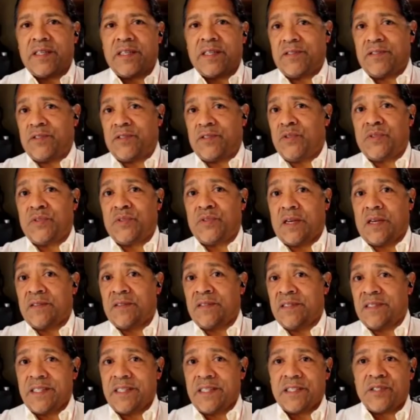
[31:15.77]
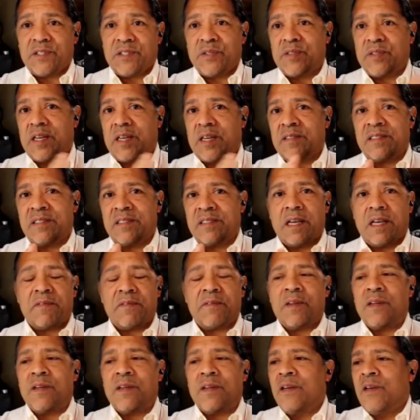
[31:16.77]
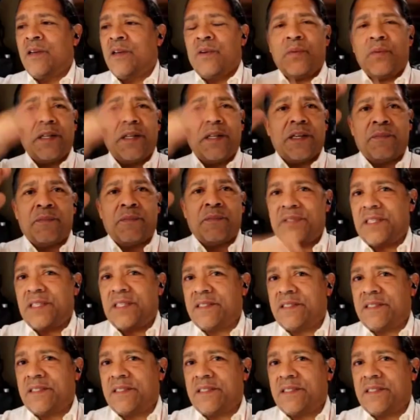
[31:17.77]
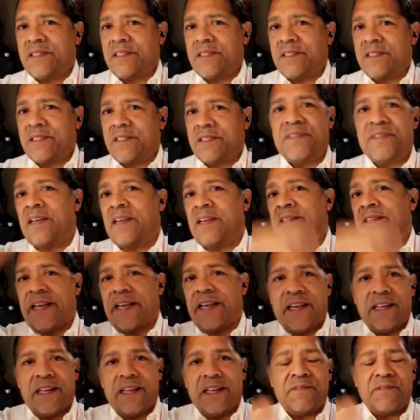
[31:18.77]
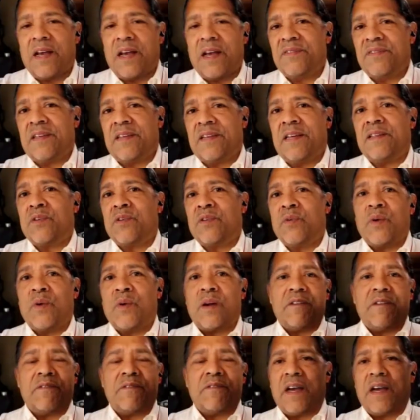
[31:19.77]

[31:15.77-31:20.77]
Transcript: 2006, 2007, we'd get 65 cent, 85 cent, 25,